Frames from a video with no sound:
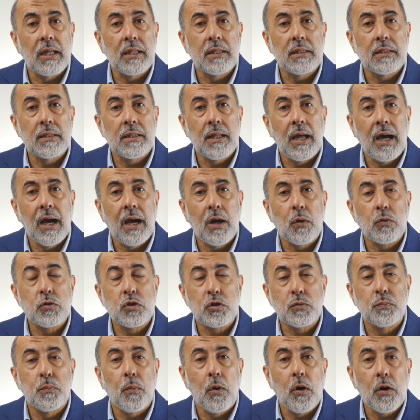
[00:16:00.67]
and how
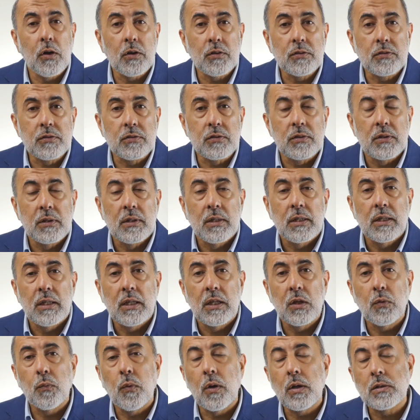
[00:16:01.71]
smart
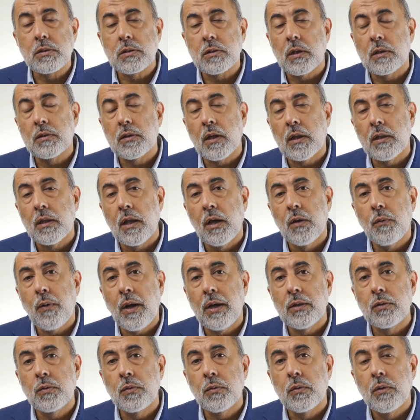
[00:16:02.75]
he was radiallahu
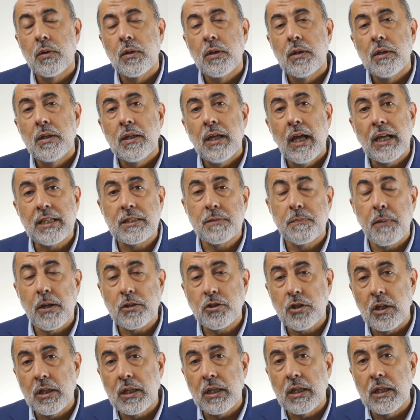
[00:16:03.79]
anhu,
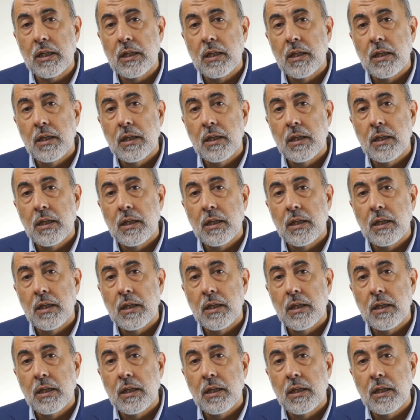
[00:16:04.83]
especially